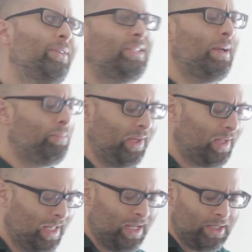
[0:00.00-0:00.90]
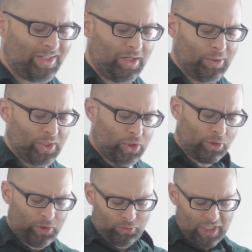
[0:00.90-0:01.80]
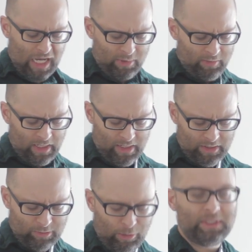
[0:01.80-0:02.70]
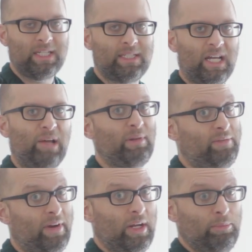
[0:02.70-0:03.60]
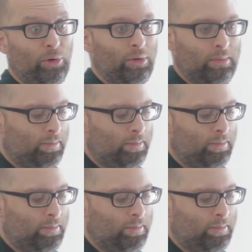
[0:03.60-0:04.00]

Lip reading: or something. So the shoulder strap, small detail but very important.